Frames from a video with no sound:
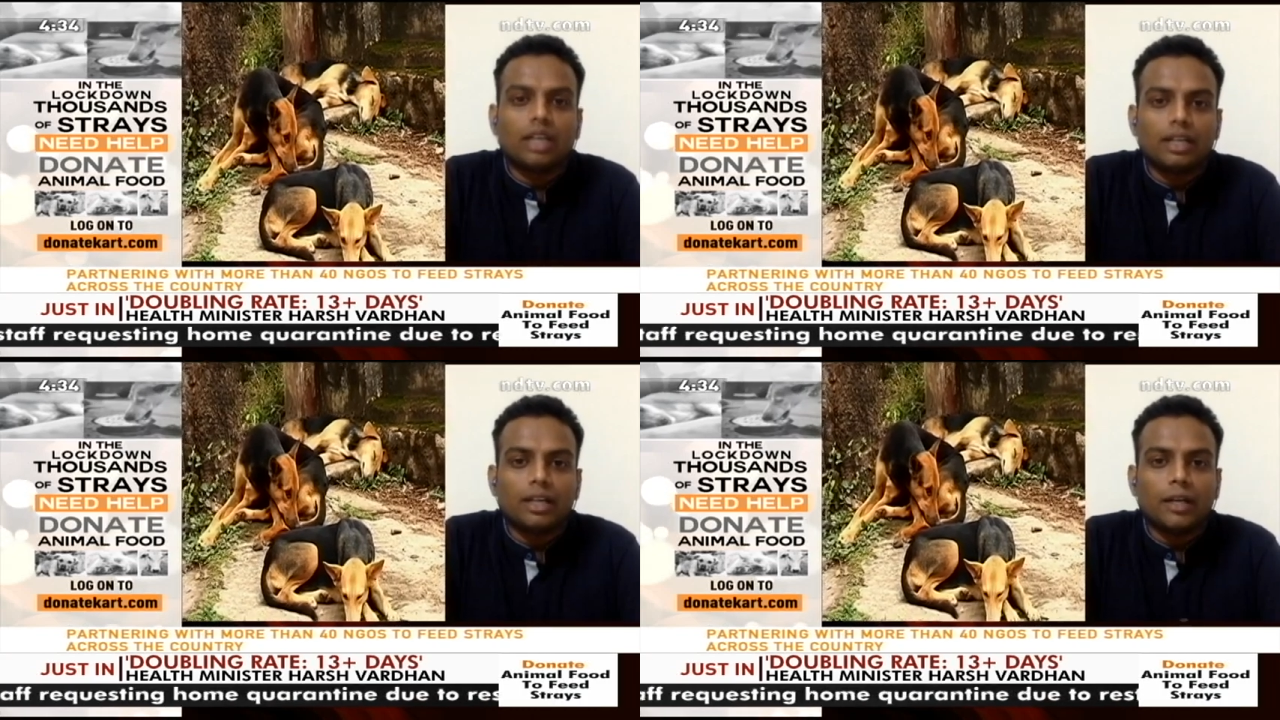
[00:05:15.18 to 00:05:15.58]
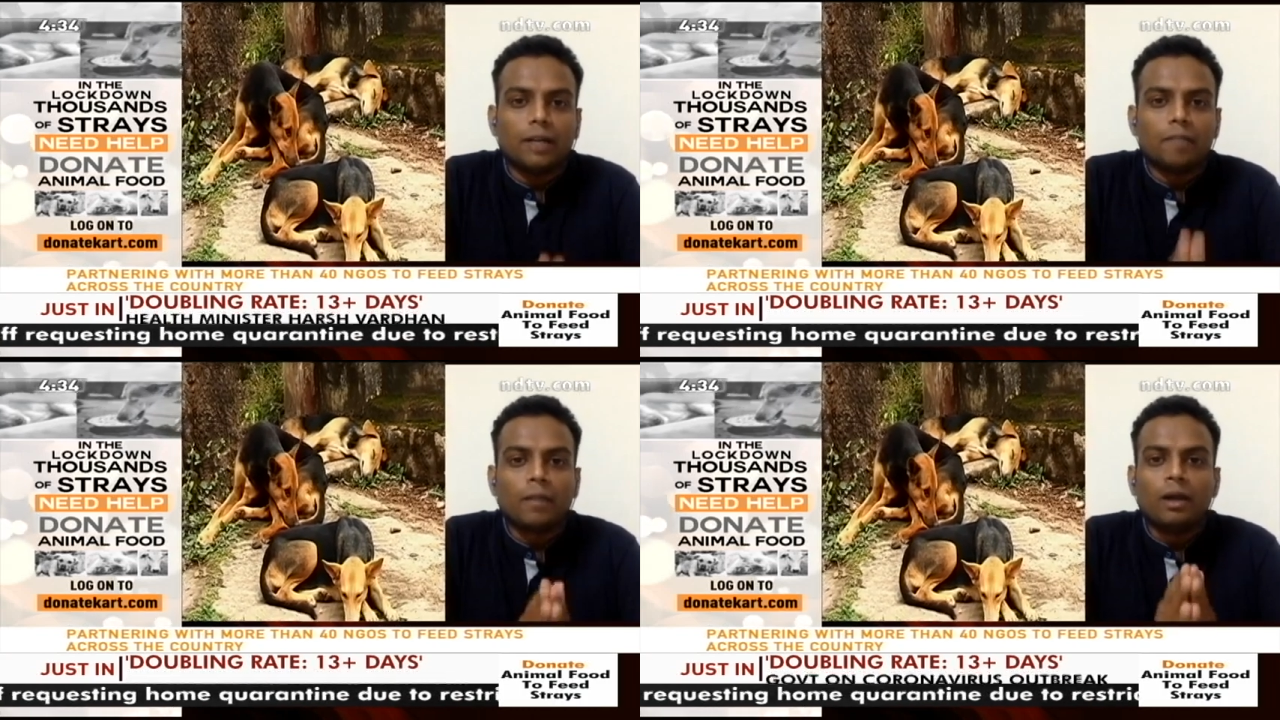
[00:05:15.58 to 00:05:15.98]
the
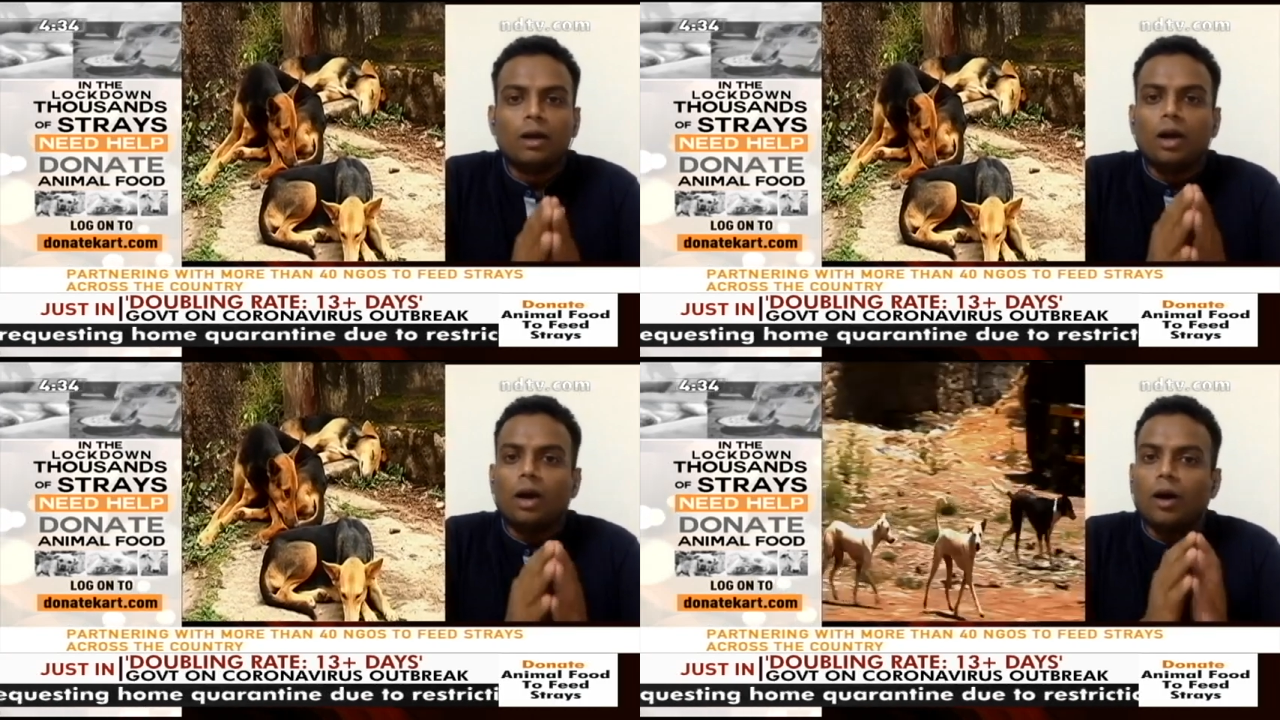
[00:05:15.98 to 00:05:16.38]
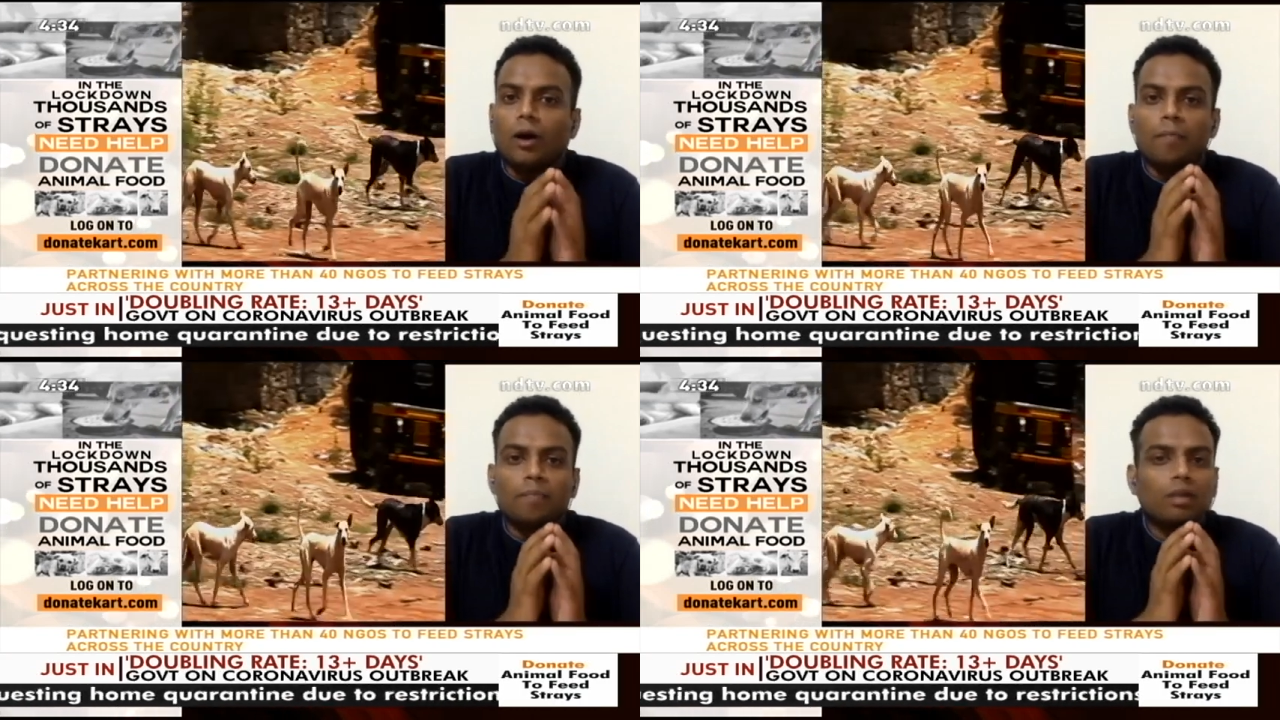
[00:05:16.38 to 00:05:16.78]
country,
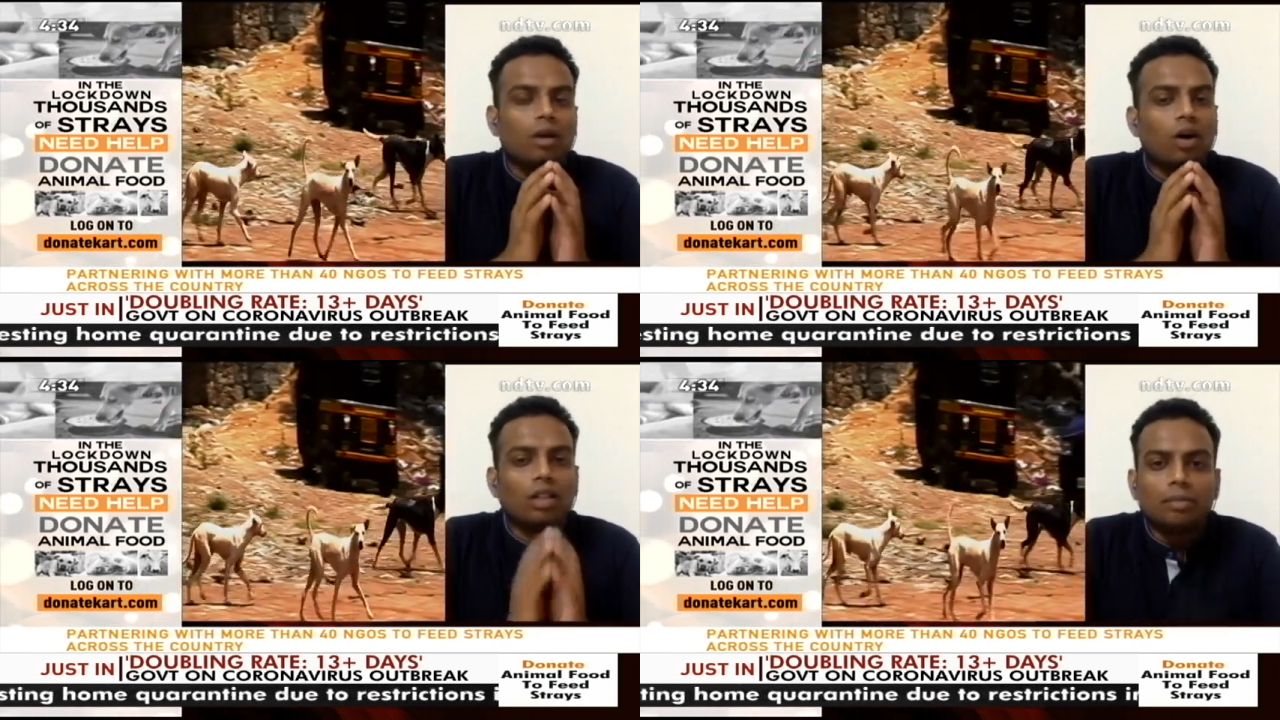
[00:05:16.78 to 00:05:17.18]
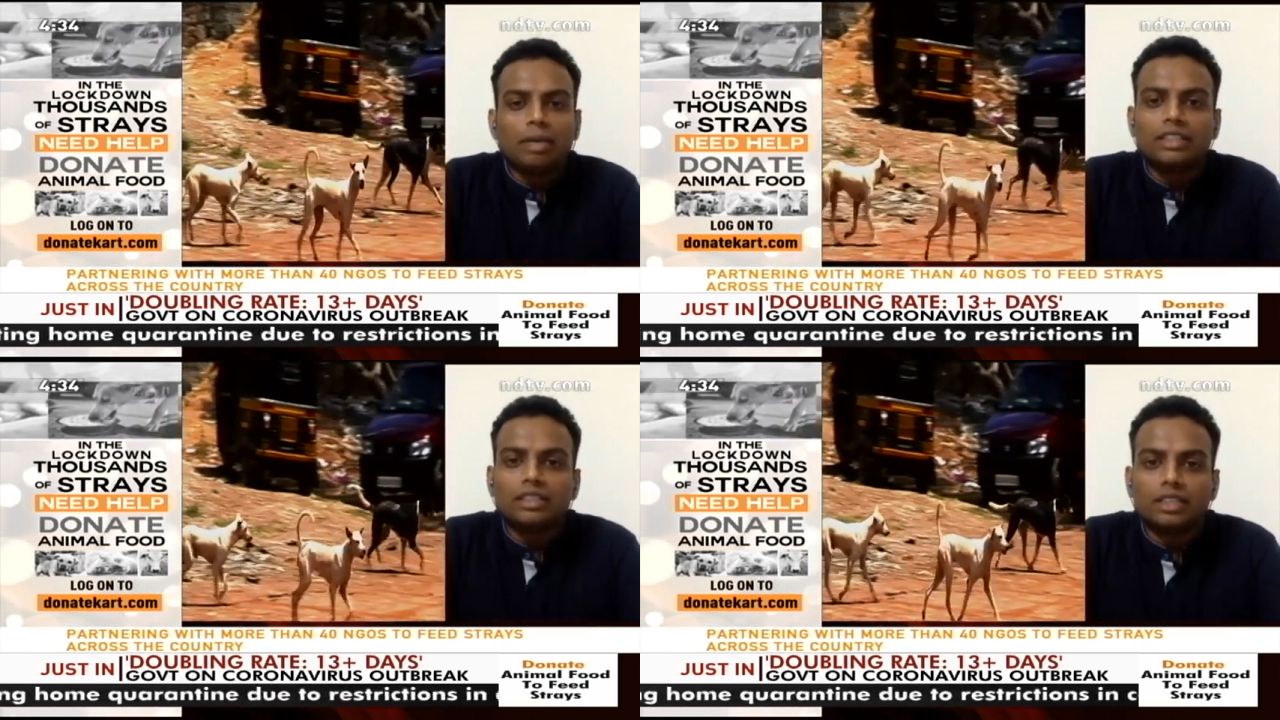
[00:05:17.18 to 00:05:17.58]
all the
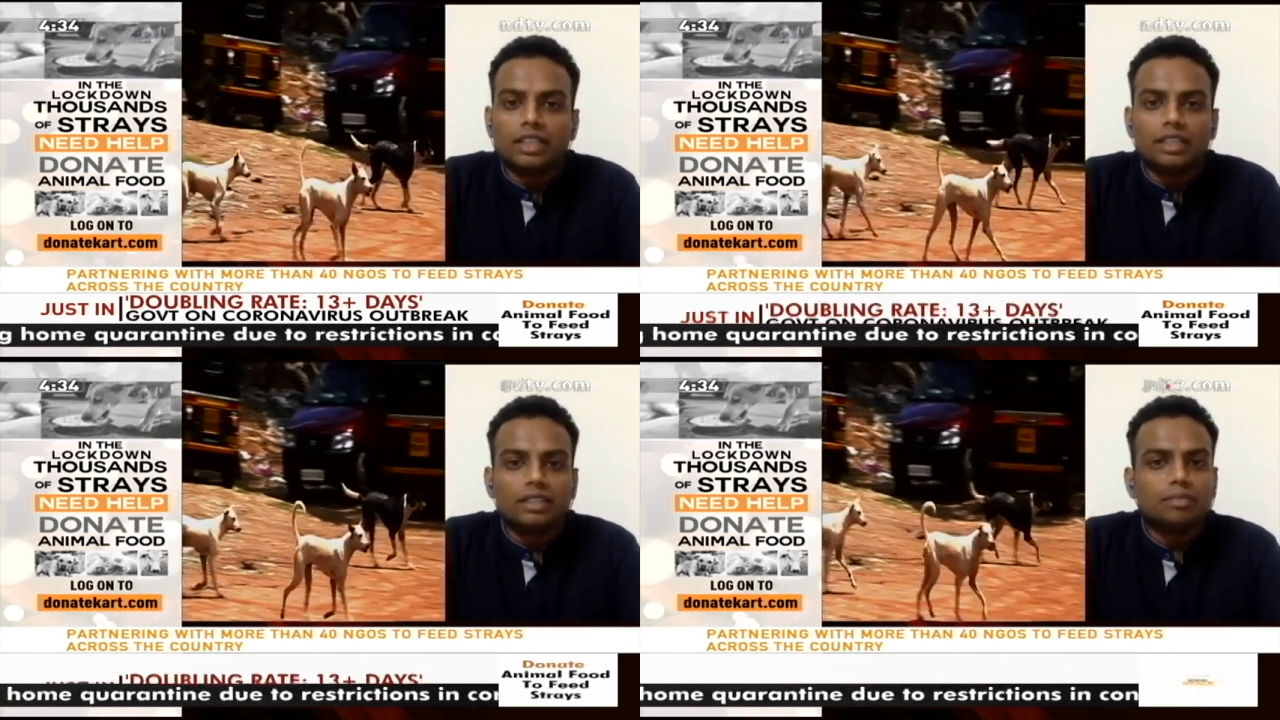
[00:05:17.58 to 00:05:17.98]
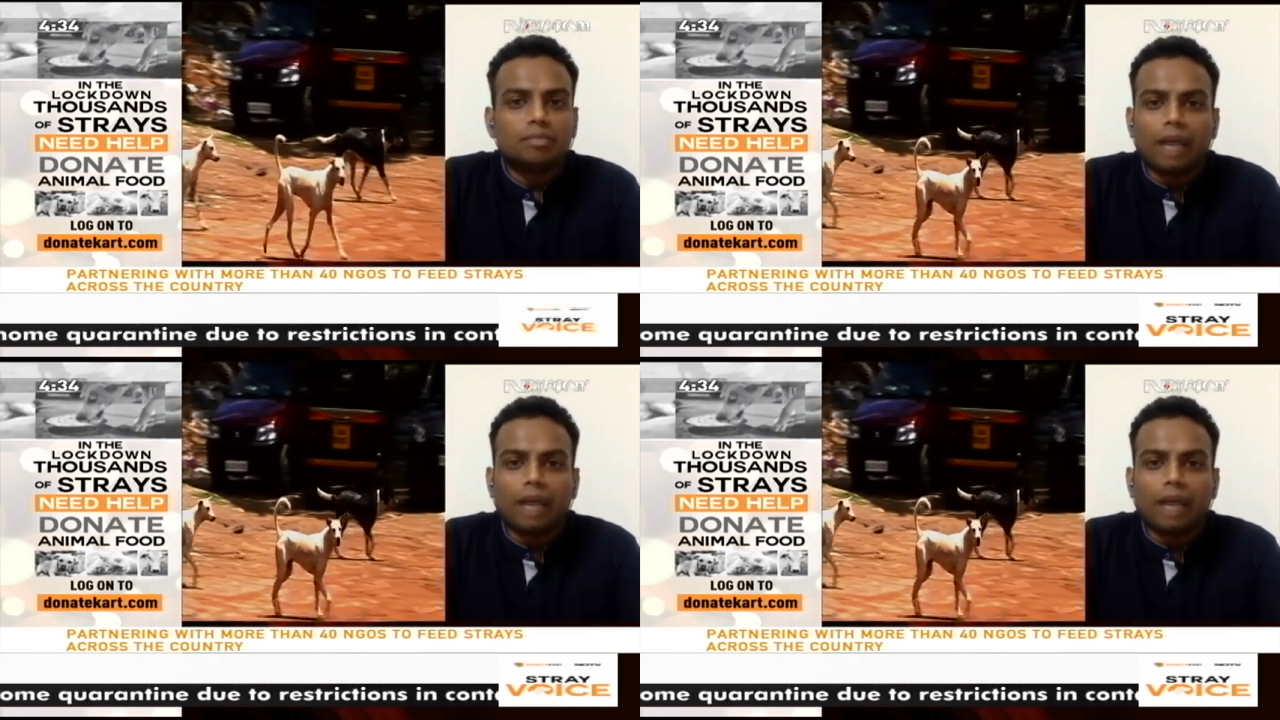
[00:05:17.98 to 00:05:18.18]
major cities,